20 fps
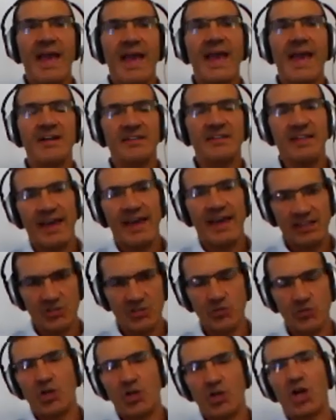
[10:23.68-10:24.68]
And they
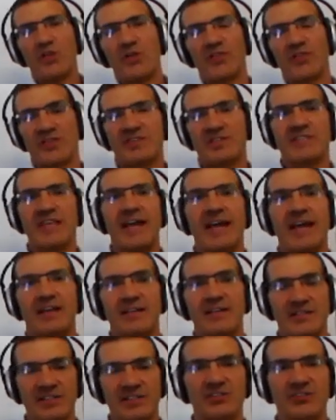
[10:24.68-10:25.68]
took over the sale
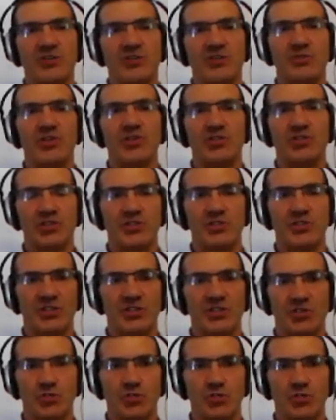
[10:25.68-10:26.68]
and distribution of
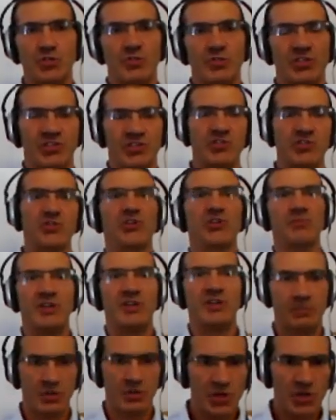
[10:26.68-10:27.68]
the tool, which suited
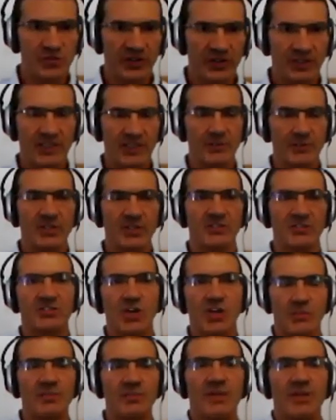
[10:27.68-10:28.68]
me perfectly because
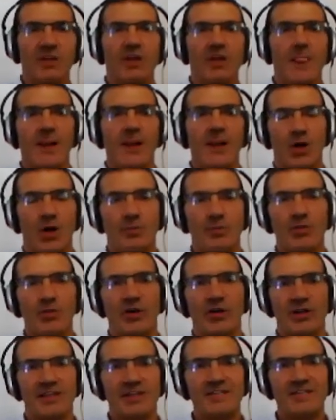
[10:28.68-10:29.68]
I'm
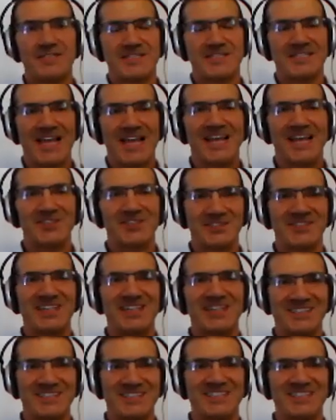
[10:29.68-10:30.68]
not into sales
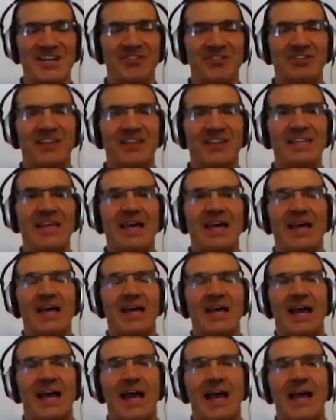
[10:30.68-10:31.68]
necessarily.
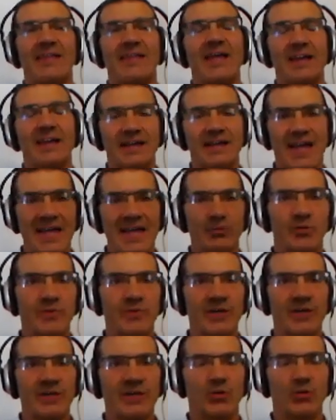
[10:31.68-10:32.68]
And that enabled
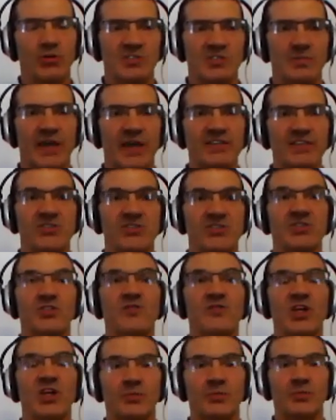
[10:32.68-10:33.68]
me more space to
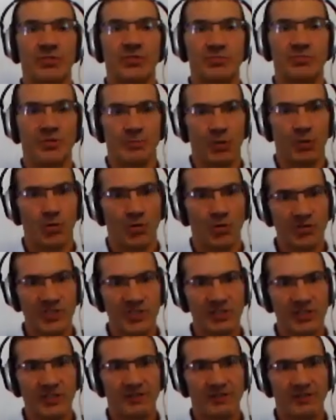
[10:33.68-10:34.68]
develop the
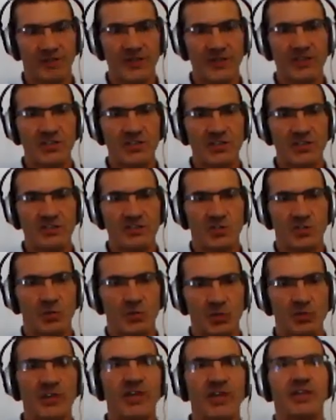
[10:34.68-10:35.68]
reporting features as we
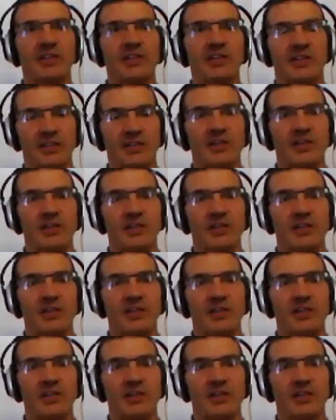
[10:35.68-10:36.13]
were getting